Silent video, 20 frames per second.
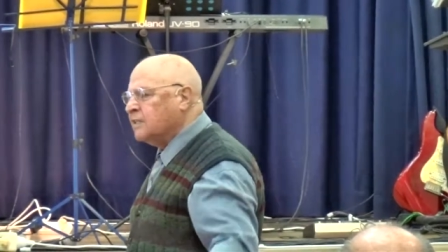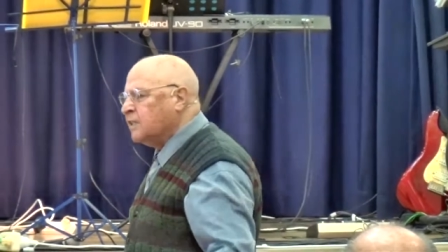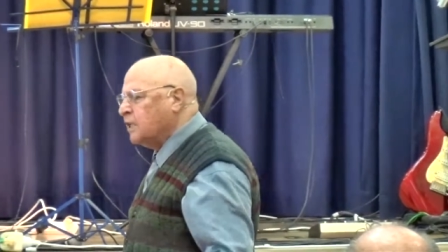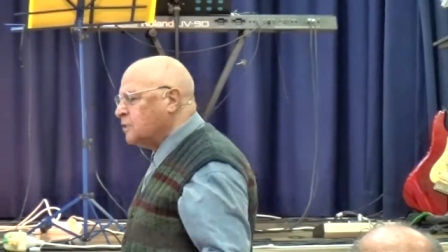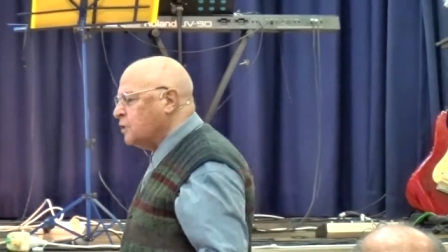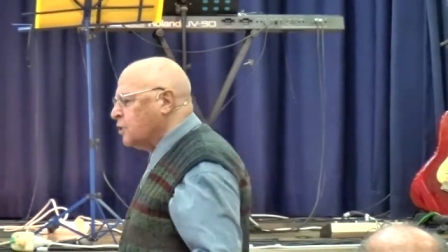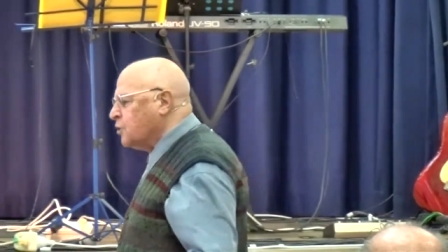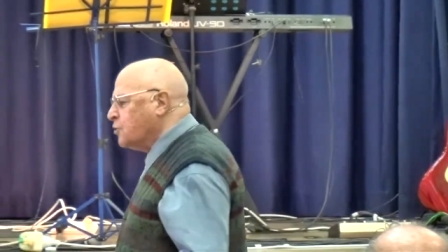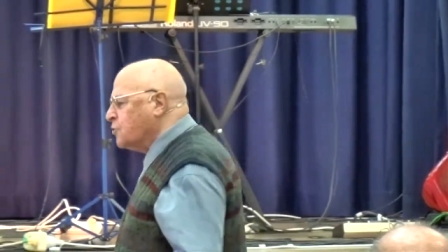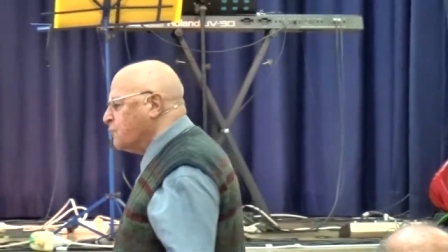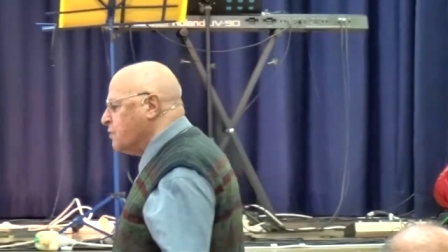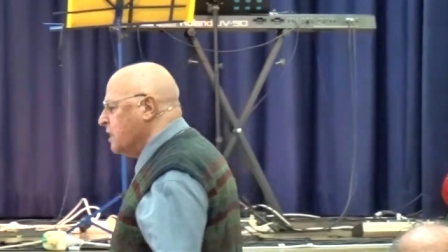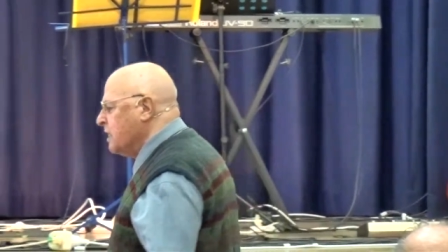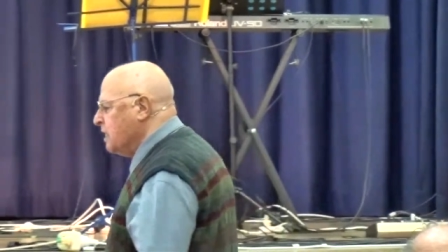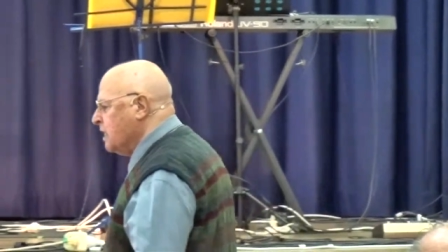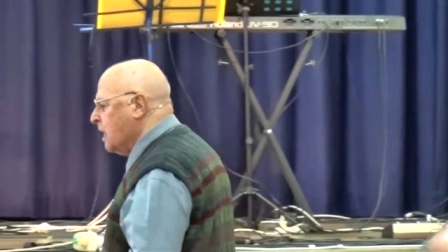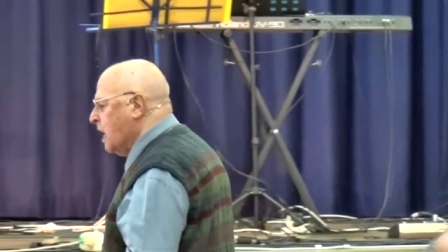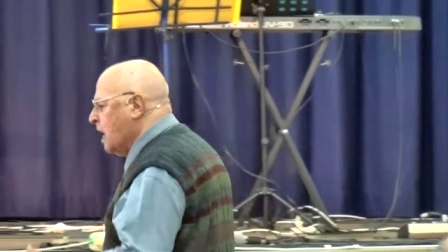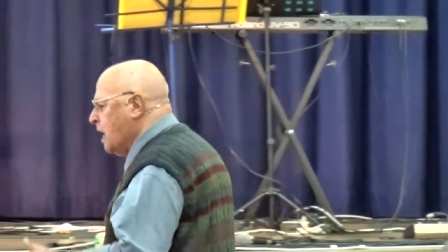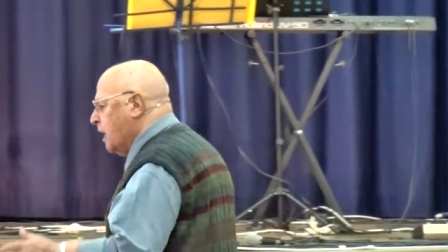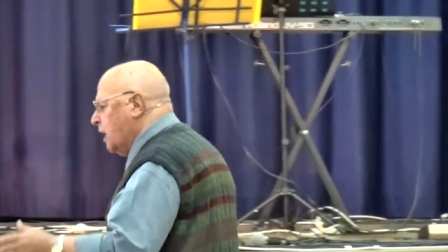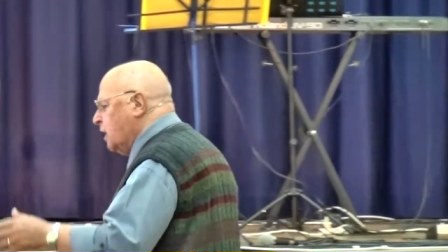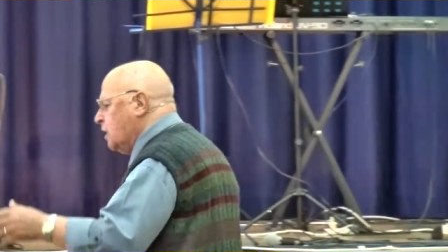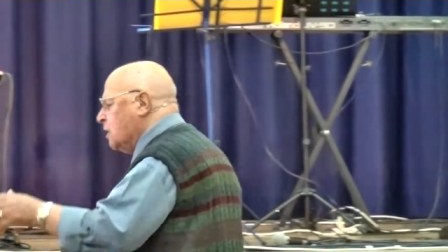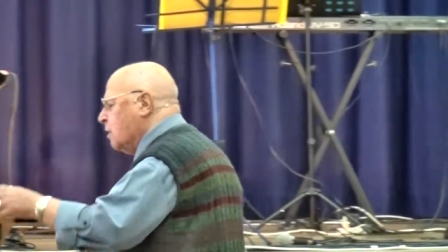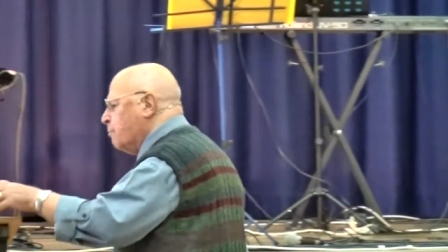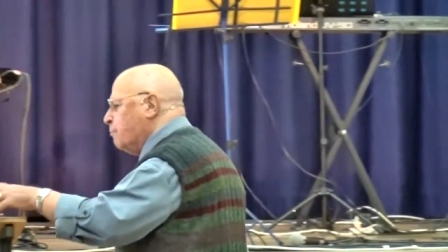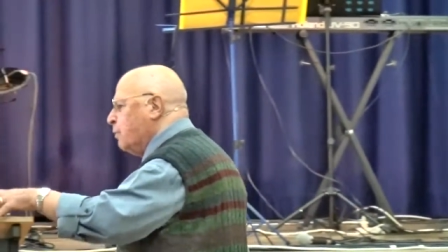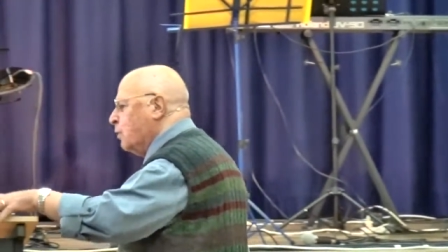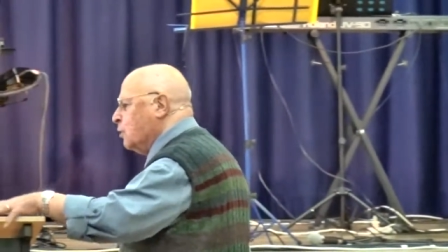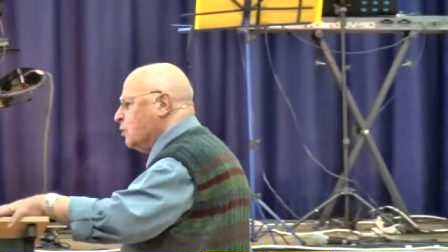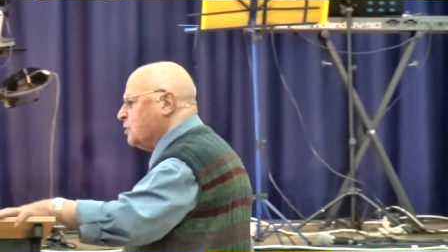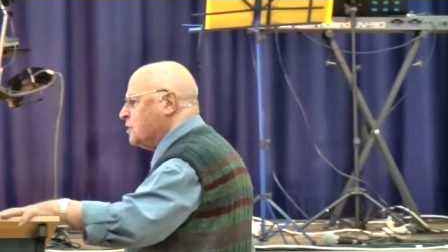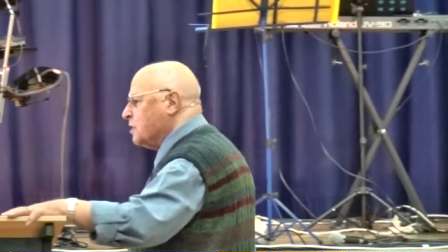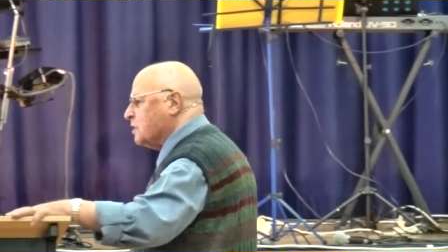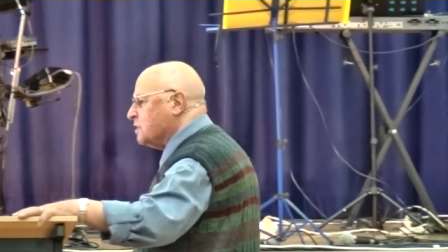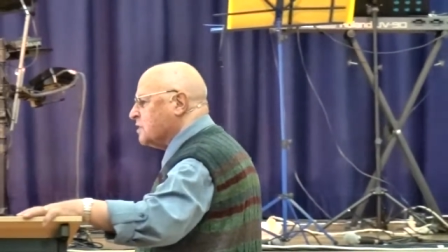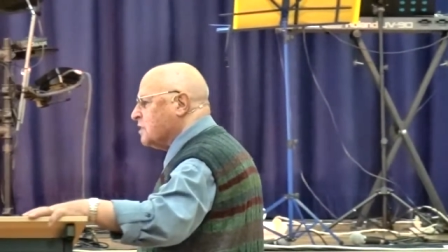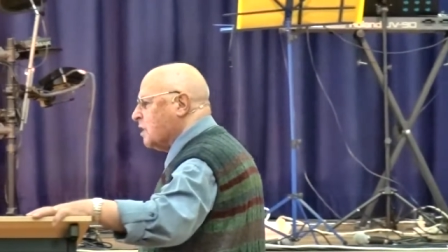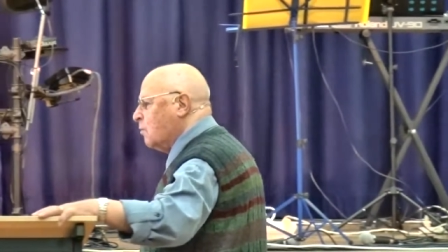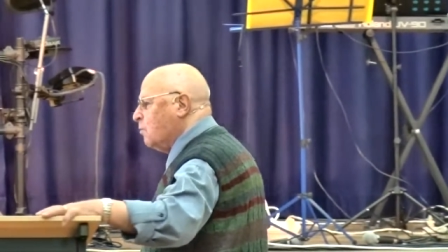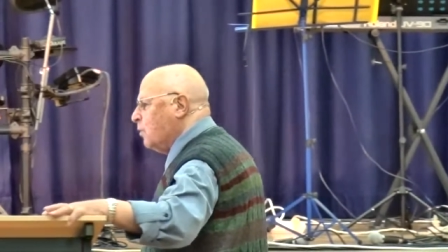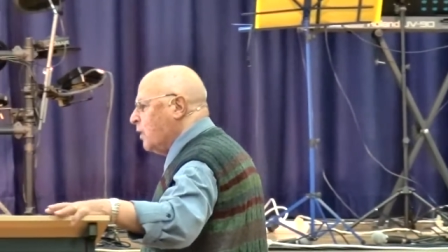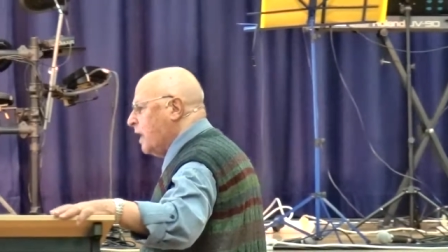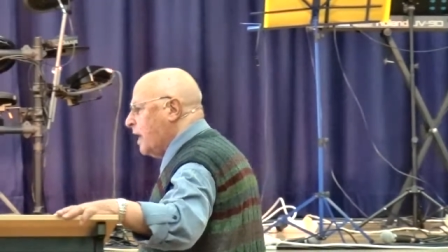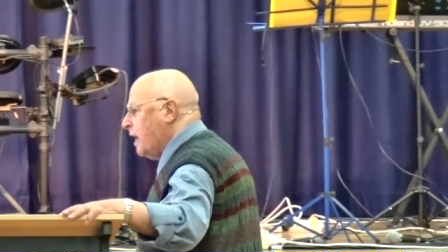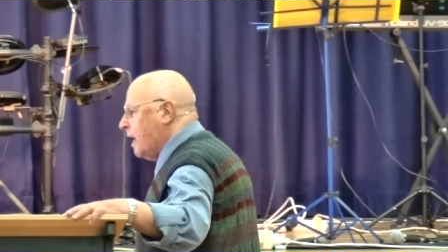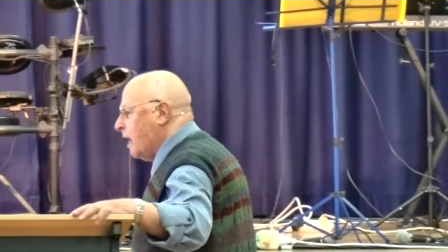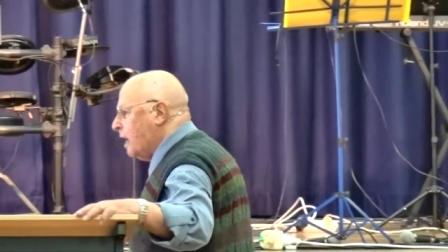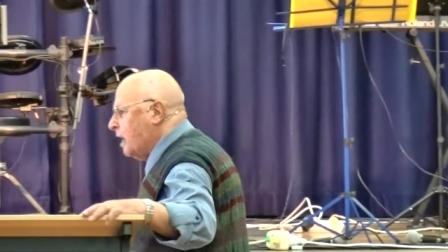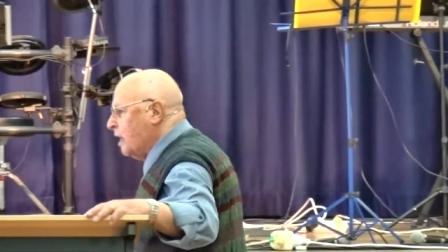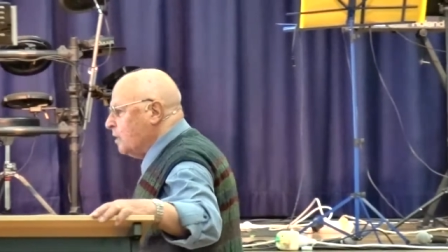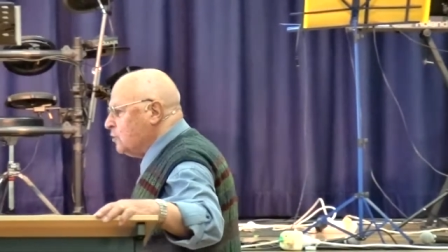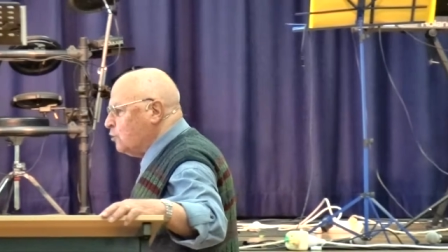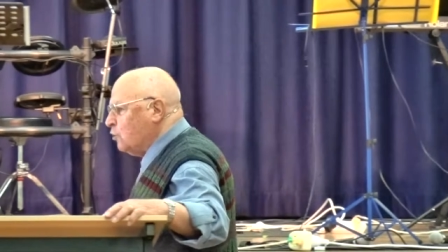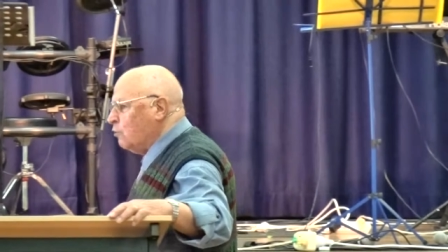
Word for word: under the tree, in the bushes somewhere